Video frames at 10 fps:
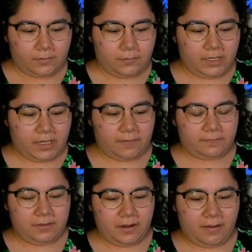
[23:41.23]
We have
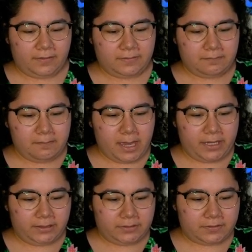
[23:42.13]

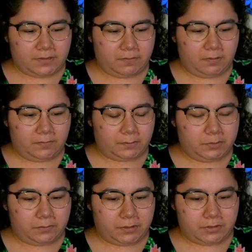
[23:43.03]
NotMac0 from
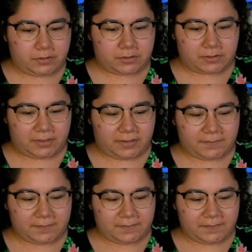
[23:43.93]
Twitch's tree.
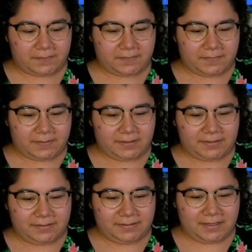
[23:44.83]

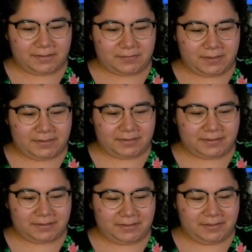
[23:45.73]
This one,
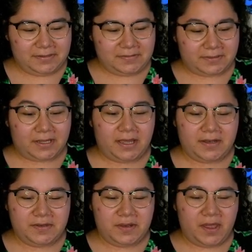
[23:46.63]
cute.
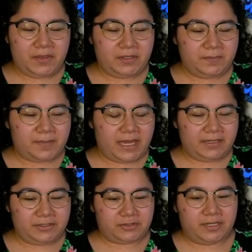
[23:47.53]
Another
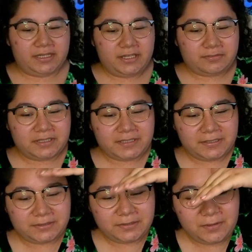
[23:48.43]
beta tree. This one is
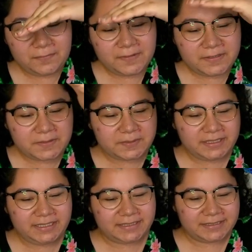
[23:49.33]
like so
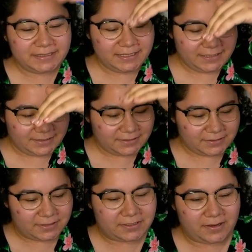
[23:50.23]
visibly leaning because
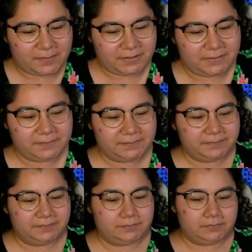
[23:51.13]
of the topper.
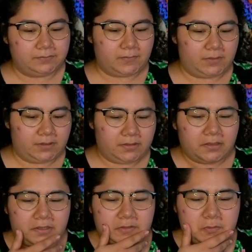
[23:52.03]

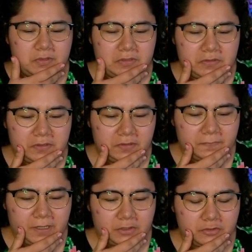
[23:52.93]
I assume this is another
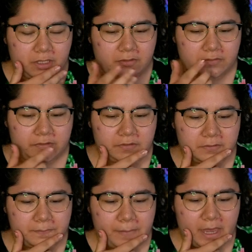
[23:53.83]
fake tree. I do see
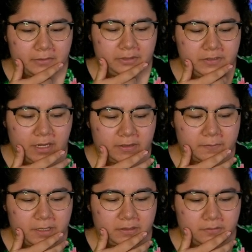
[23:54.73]
some batteries at the
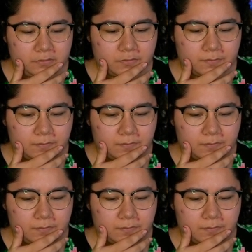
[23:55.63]
base.